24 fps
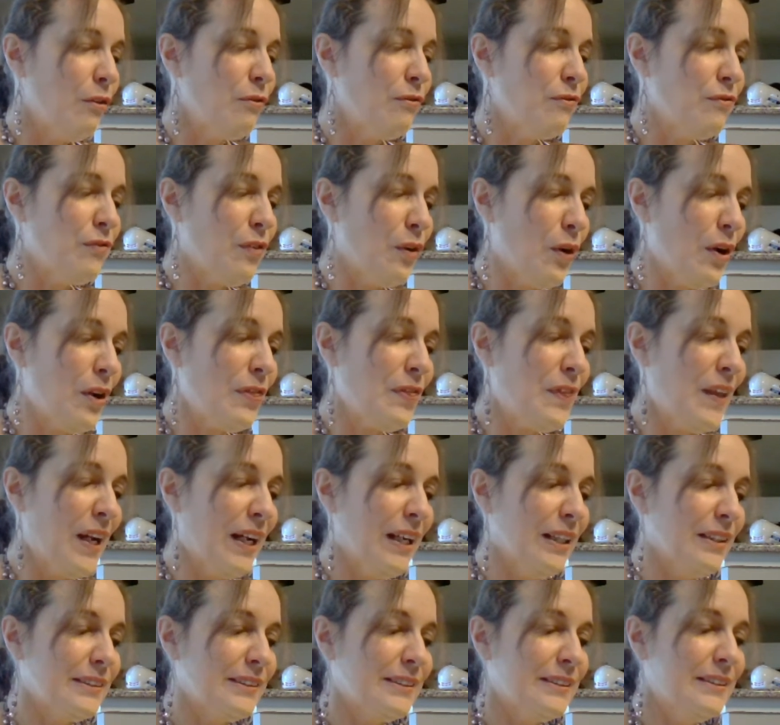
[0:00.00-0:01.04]

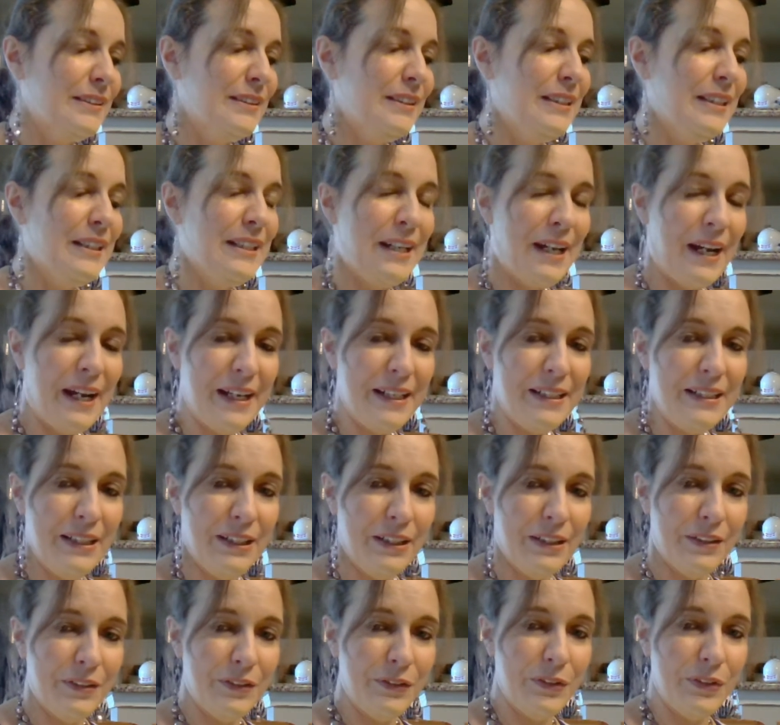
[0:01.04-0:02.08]

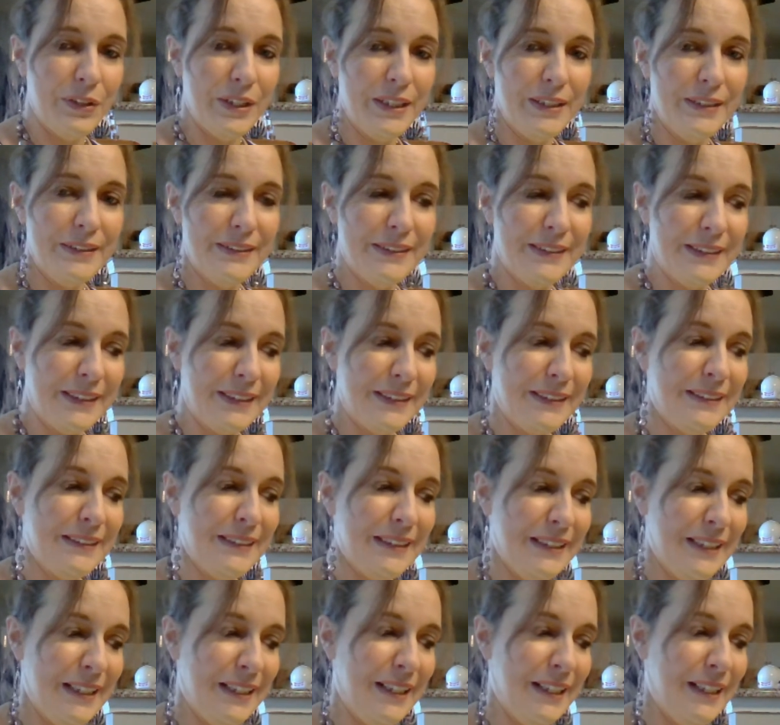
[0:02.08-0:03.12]

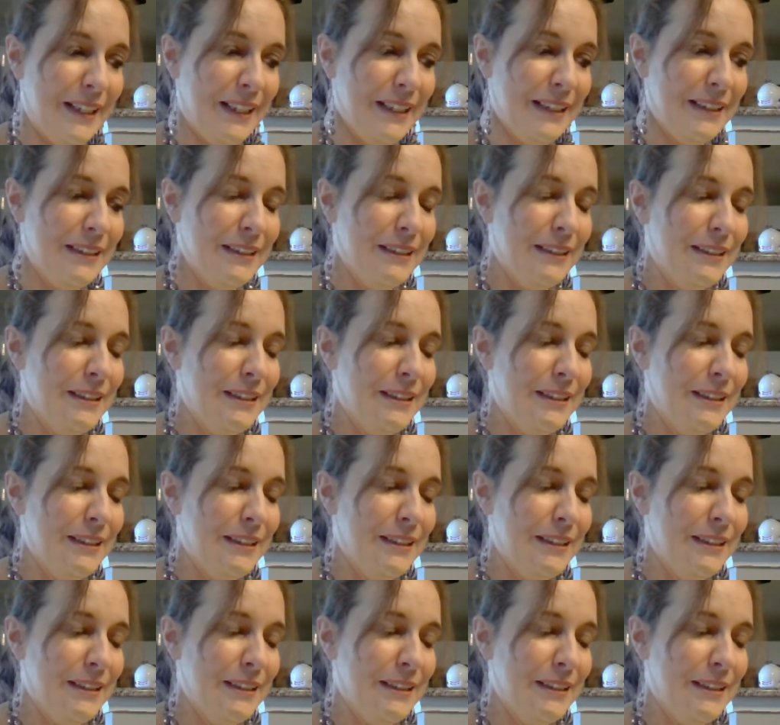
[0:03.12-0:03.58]
4,969.